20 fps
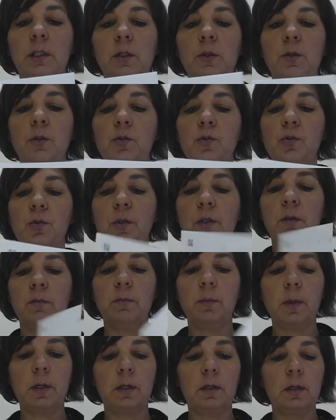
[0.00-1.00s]
So you should
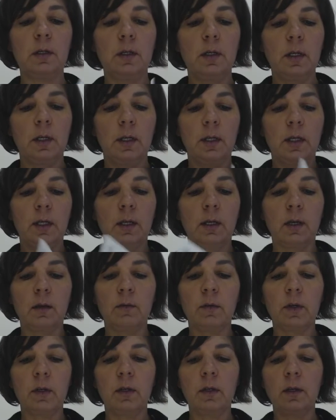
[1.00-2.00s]
have been
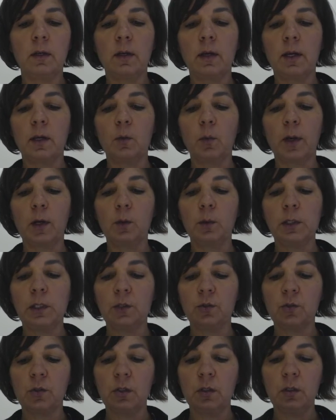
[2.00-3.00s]
given a
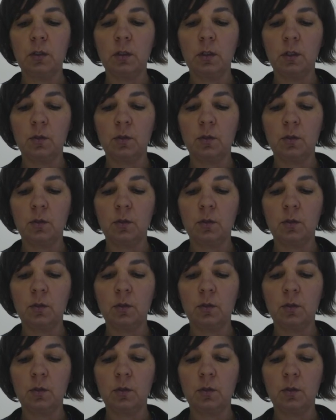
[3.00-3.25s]
requisition.